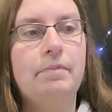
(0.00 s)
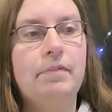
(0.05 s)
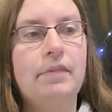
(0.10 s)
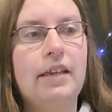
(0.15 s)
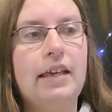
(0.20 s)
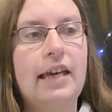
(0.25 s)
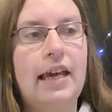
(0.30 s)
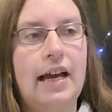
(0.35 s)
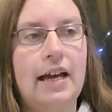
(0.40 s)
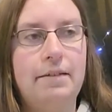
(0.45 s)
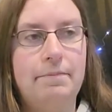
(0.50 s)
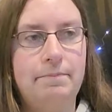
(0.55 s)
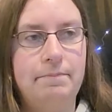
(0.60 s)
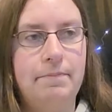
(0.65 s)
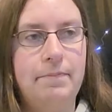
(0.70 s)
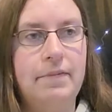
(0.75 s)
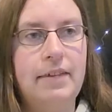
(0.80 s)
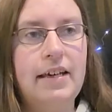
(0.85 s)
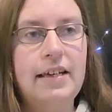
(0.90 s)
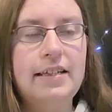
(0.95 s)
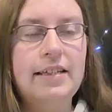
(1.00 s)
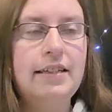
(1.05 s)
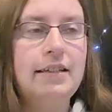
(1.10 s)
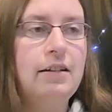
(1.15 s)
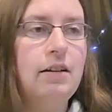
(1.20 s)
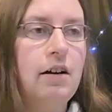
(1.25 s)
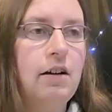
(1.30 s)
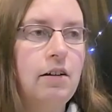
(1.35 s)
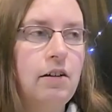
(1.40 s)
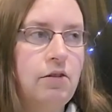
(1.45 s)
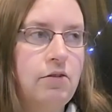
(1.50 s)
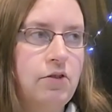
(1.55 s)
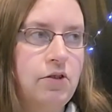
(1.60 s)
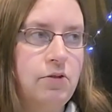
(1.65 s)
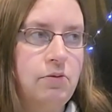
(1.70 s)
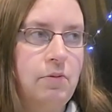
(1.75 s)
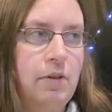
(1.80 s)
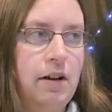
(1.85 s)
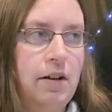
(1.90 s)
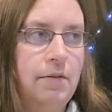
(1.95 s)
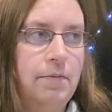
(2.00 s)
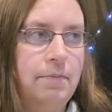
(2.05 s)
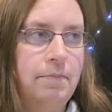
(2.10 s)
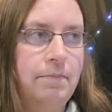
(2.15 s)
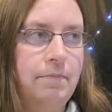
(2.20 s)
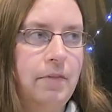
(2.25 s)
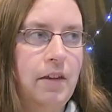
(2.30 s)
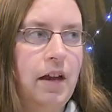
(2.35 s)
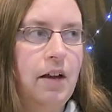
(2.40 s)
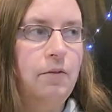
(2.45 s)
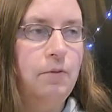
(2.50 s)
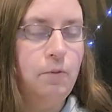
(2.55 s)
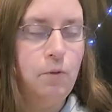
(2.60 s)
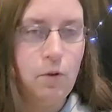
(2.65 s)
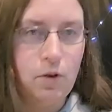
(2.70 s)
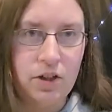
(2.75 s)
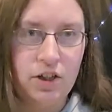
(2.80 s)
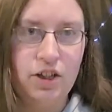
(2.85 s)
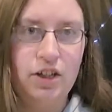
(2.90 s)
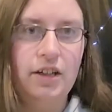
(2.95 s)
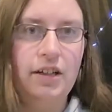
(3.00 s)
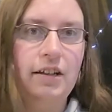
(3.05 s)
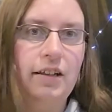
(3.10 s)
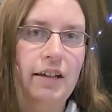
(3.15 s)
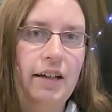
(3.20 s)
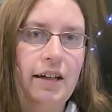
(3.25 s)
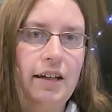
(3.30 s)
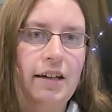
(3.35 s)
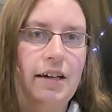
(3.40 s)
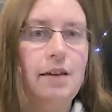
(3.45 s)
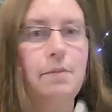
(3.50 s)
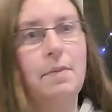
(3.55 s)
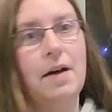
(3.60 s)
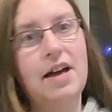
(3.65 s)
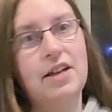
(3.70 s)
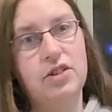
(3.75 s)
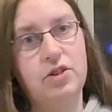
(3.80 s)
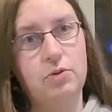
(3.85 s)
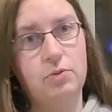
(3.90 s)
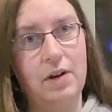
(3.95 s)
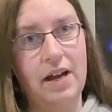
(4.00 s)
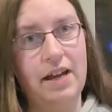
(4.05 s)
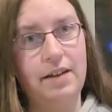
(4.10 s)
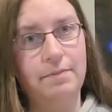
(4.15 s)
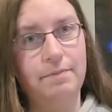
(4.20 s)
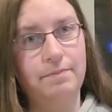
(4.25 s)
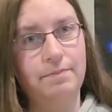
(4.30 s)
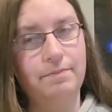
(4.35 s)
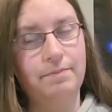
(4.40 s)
Yeah, things did not go so well. Unfortunately, he passed away,